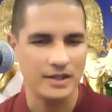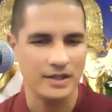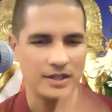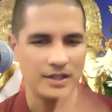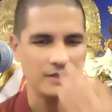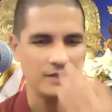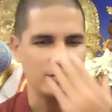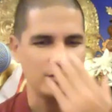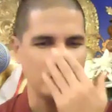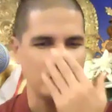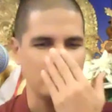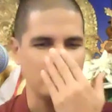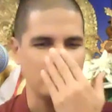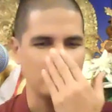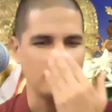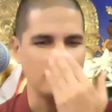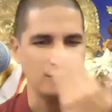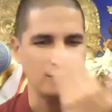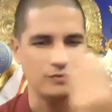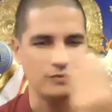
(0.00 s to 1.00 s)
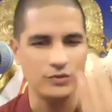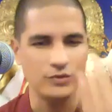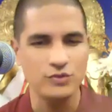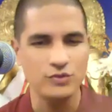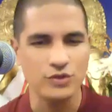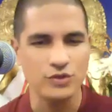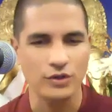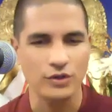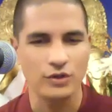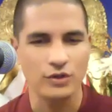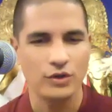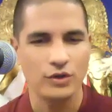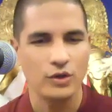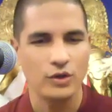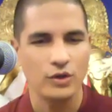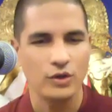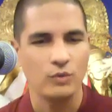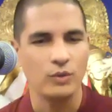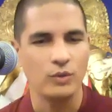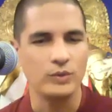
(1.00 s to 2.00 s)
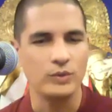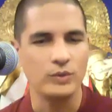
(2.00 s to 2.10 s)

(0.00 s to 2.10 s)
in the future, when